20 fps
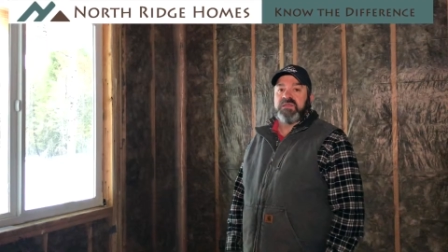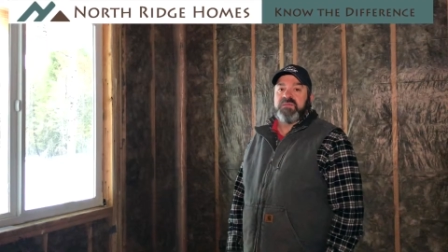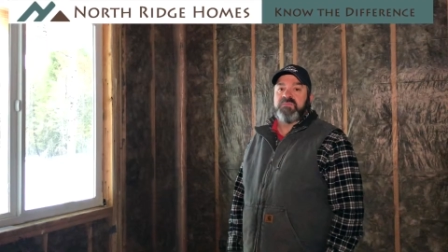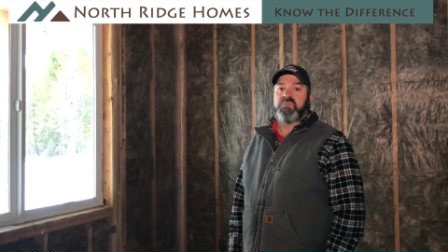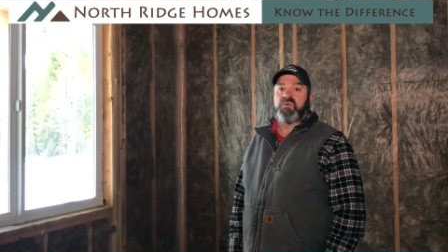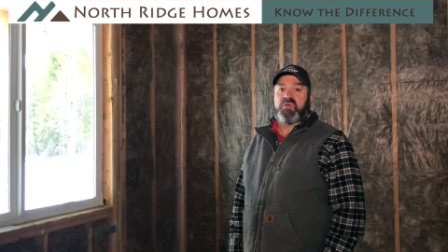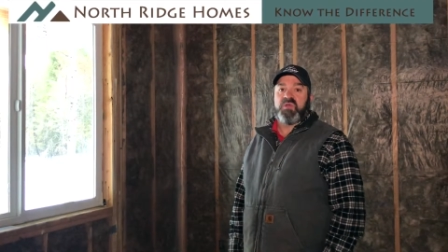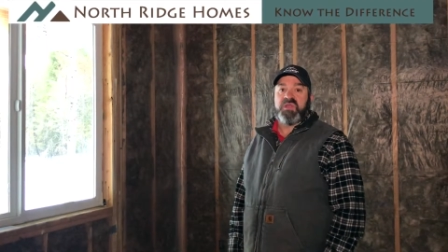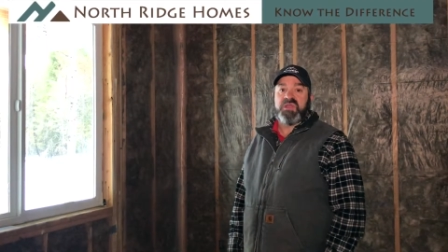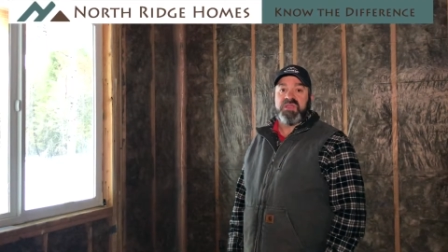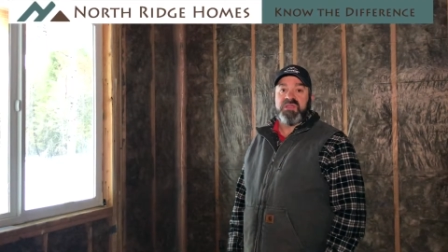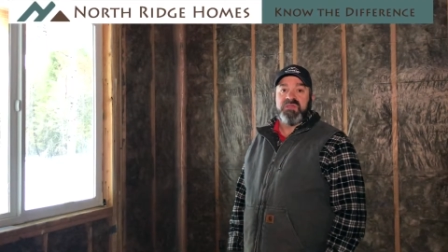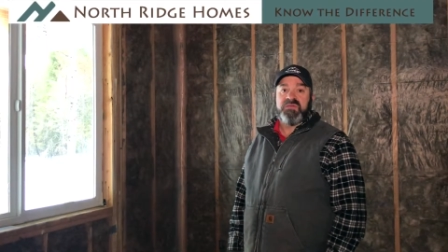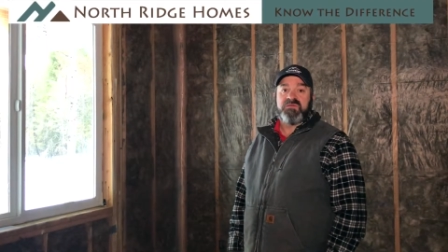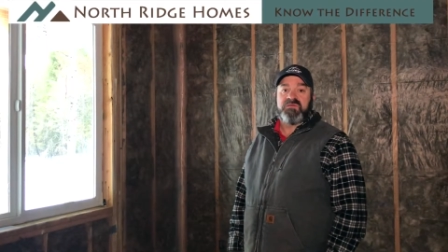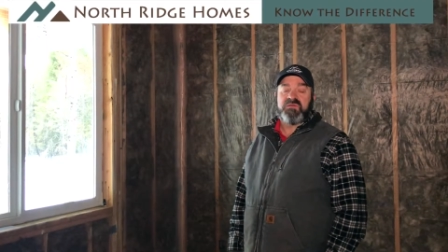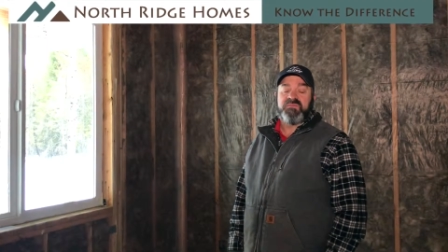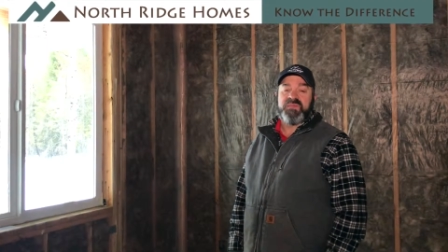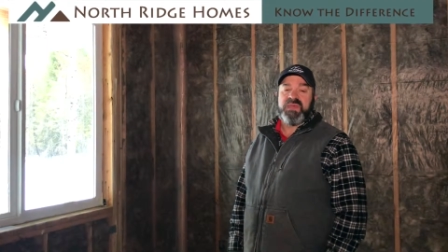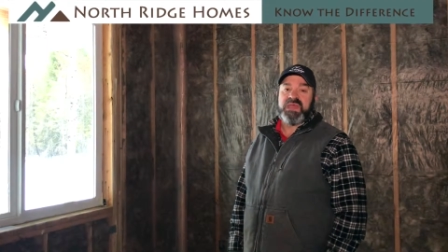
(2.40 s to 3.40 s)
Good morning.
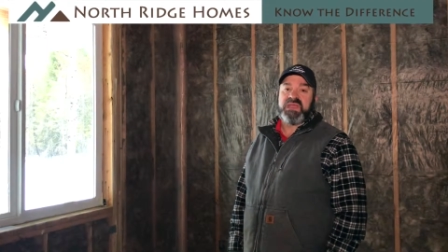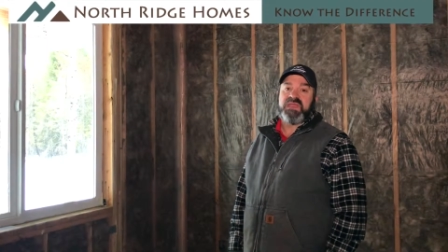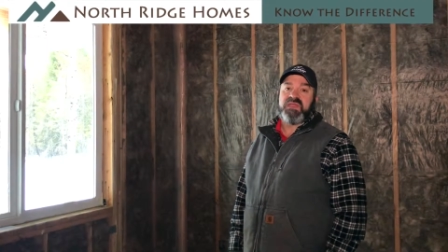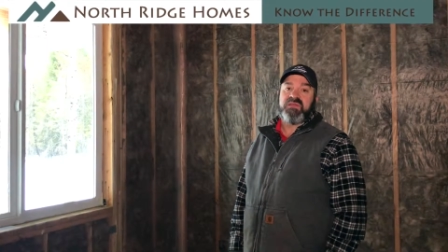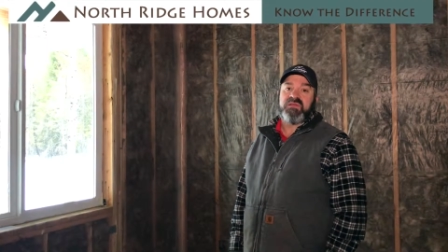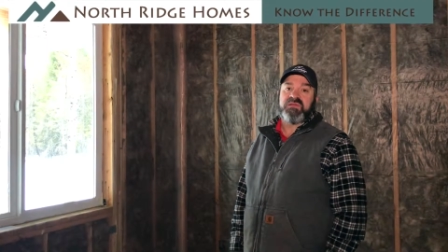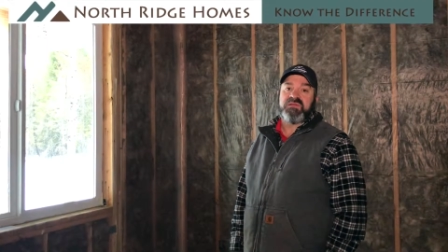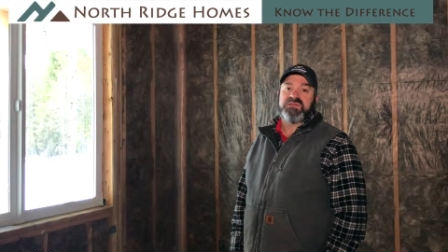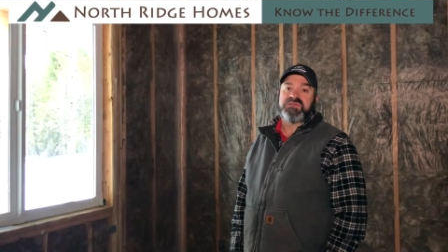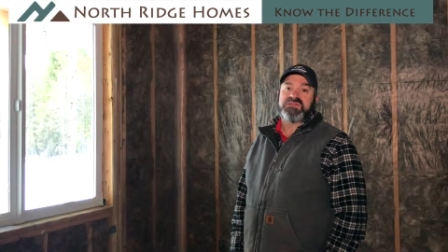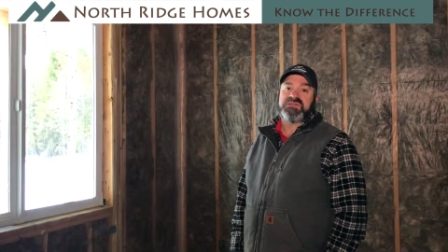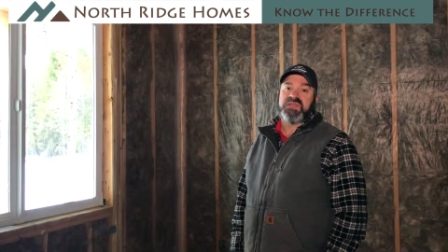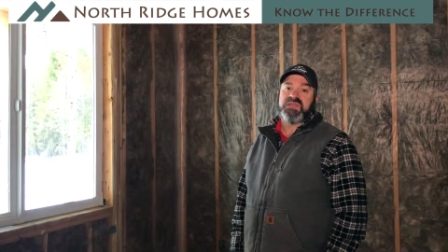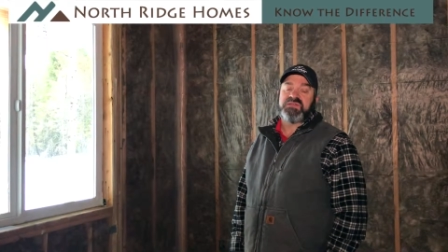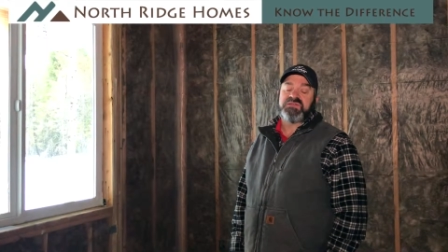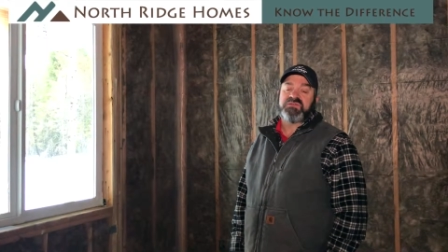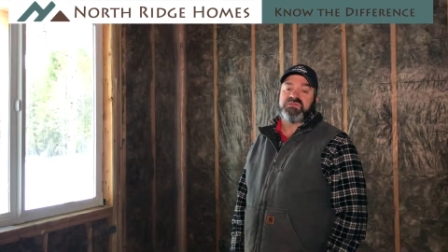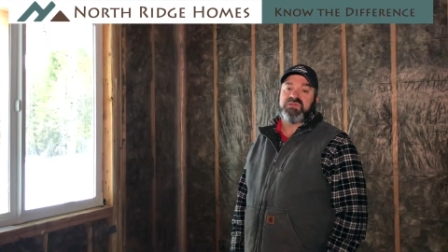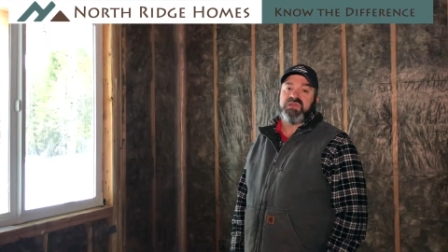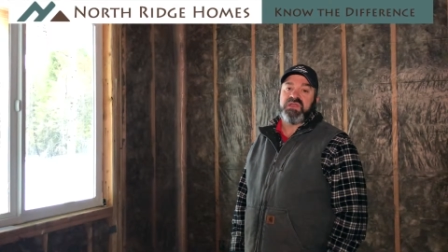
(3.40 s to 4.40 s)
We're back here on the
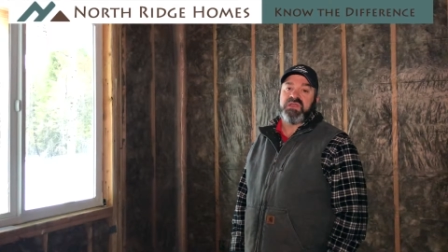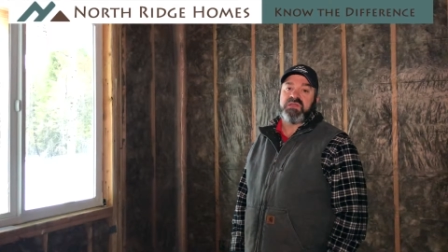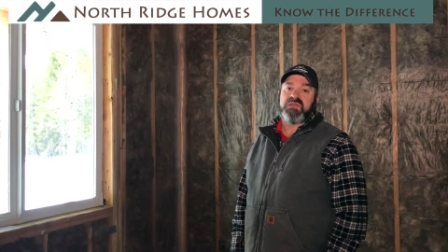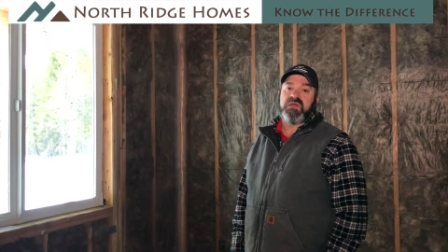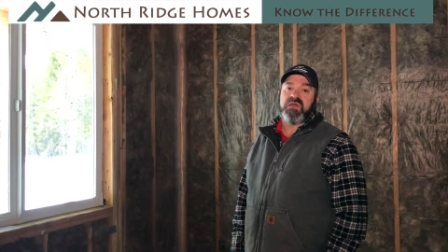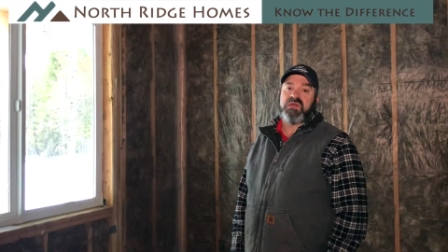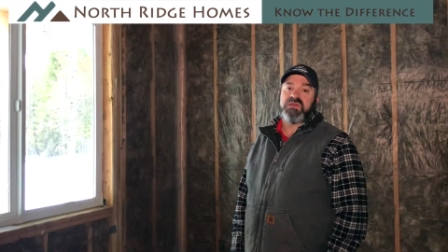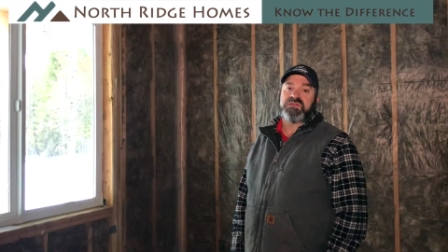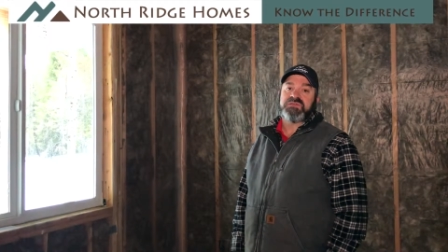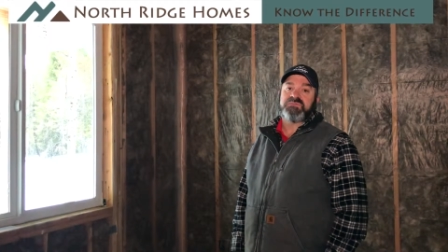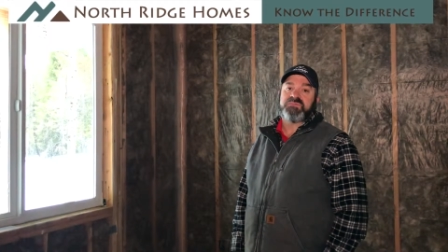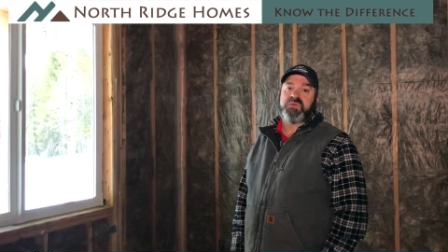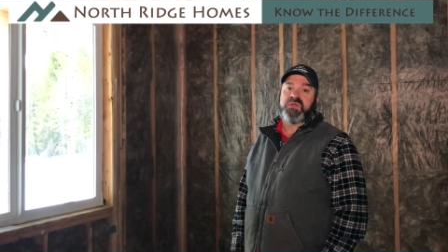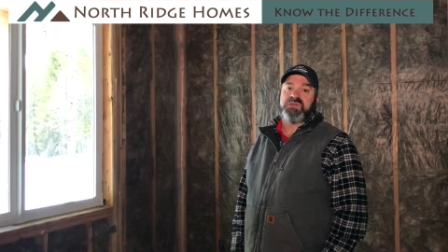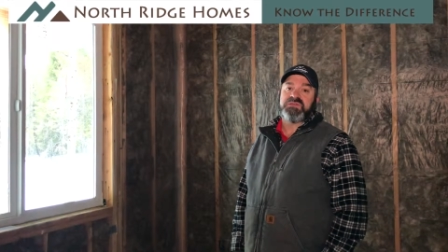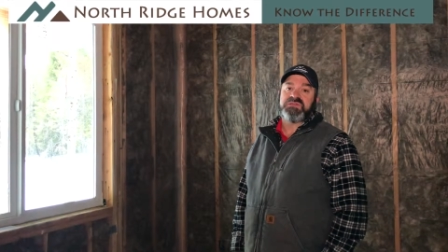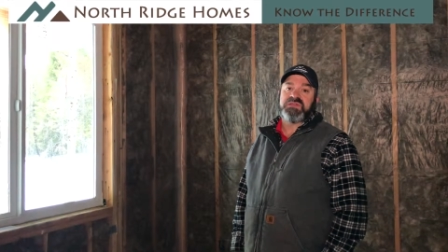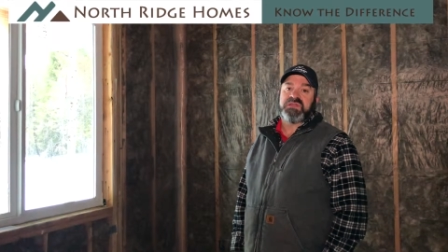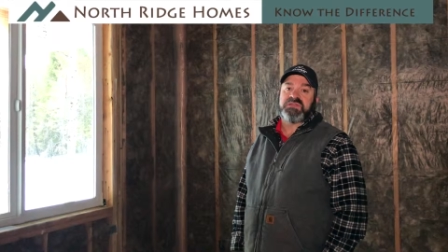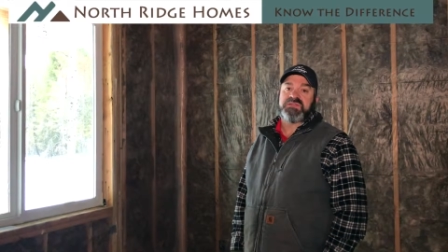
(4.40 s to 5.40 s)
Sage Creek Cottage
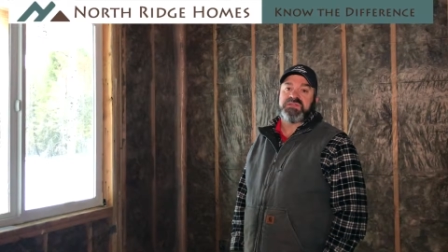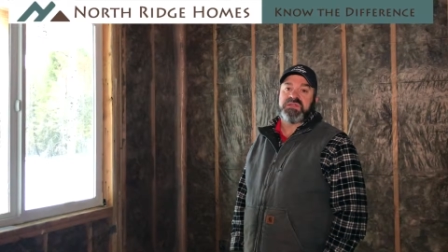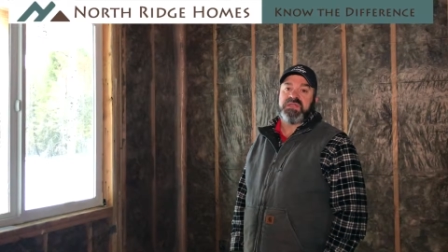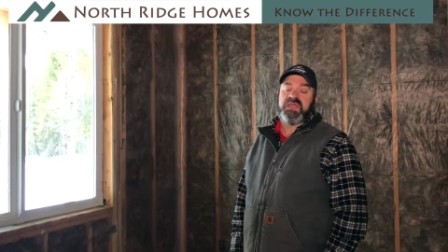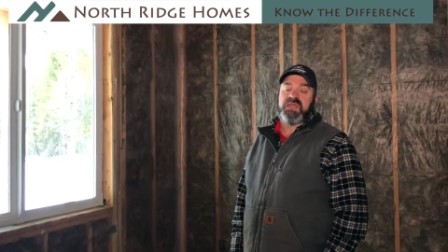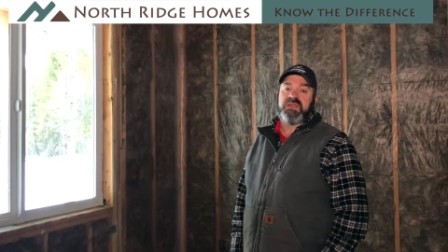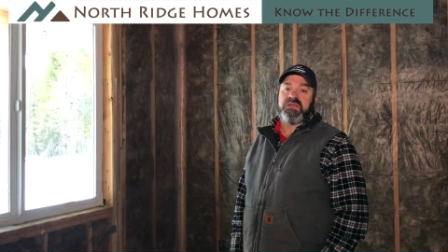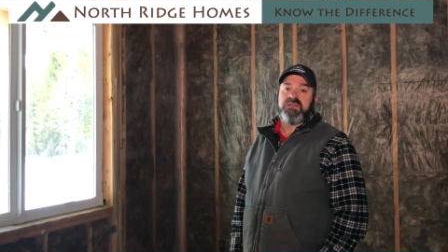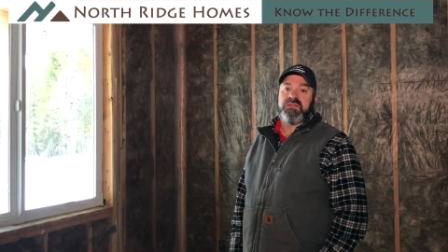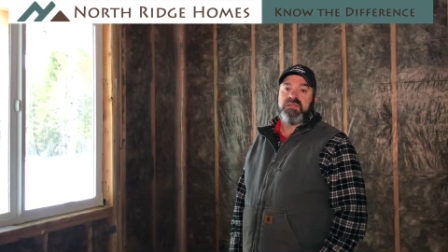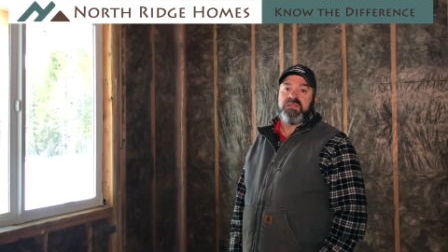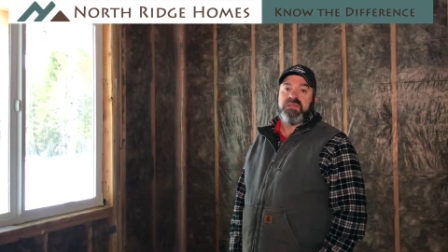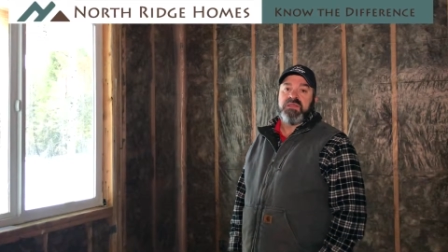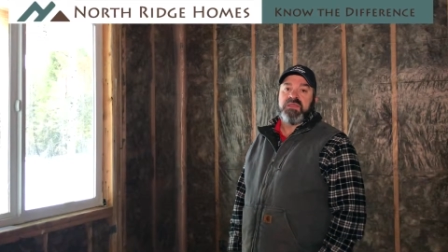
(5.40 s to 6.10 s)
project again,